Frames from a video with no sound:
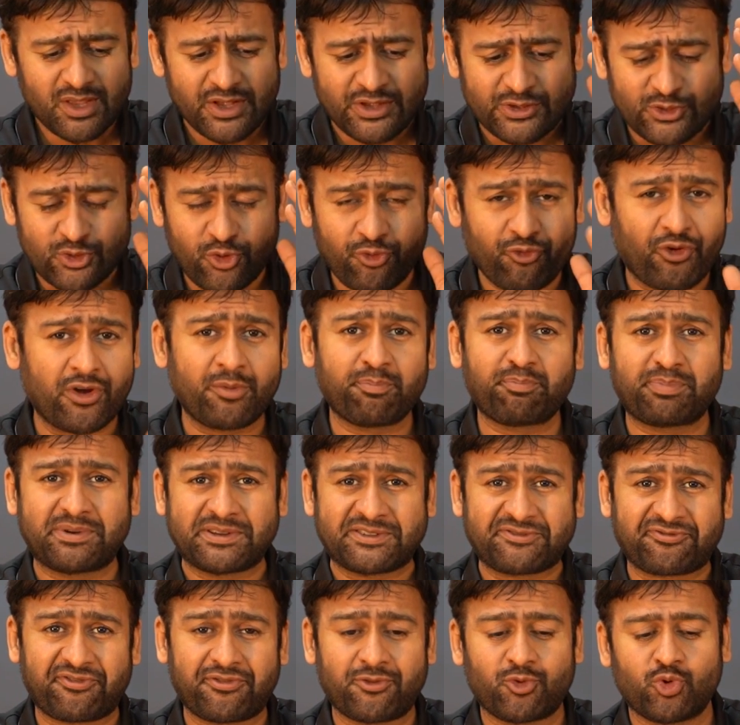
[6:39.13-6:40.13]
So
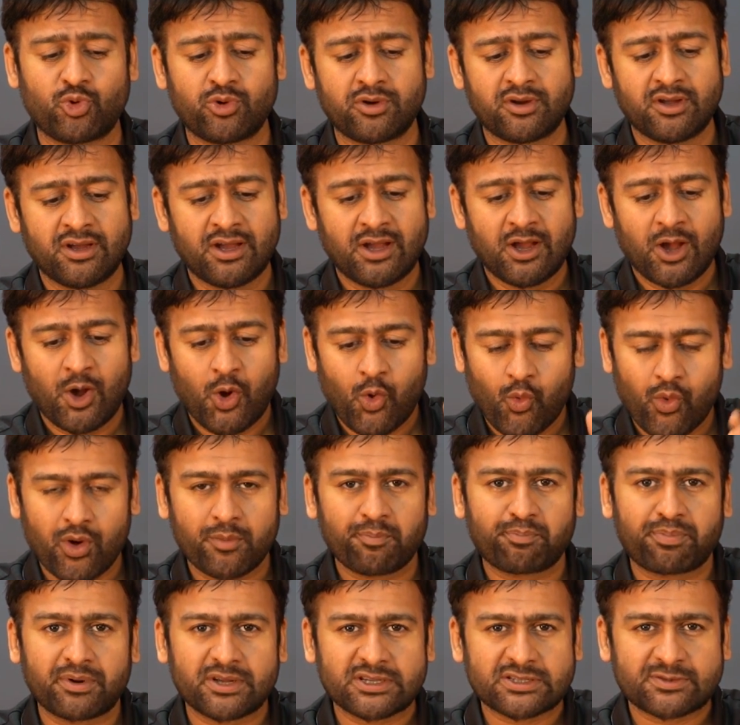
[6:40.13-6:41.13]
OnePlus phone,
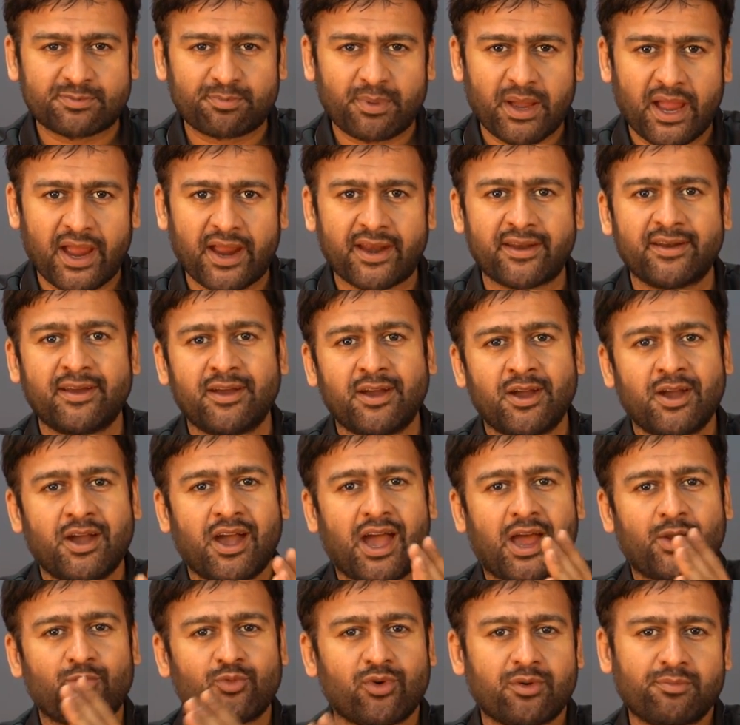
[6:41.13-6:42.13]
OnePlus Pad
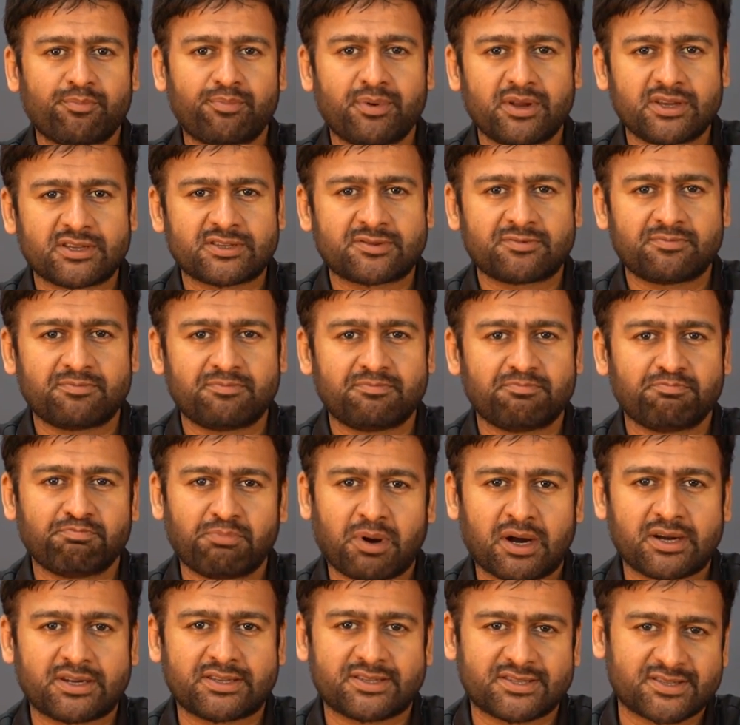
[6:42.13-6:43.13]
and OnePlus
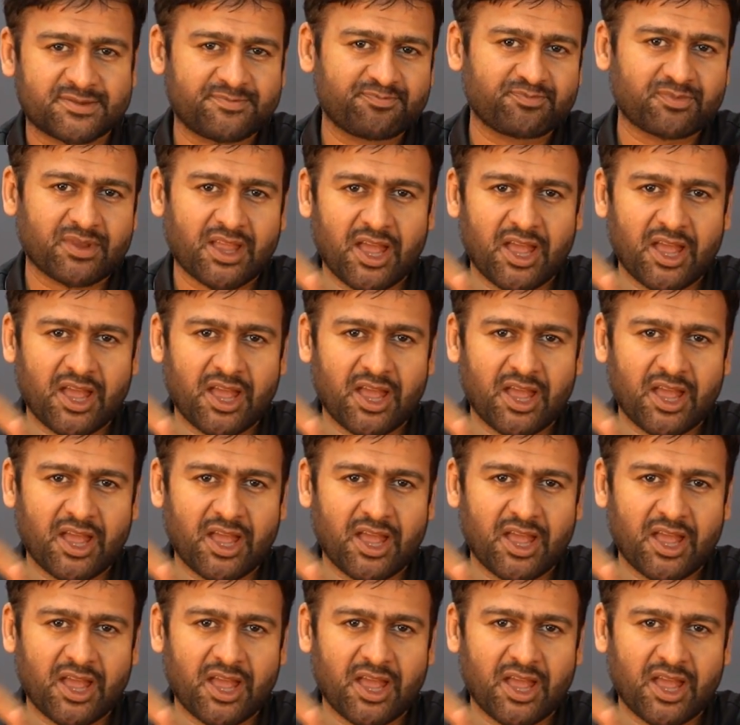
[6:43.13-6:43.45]
Buds,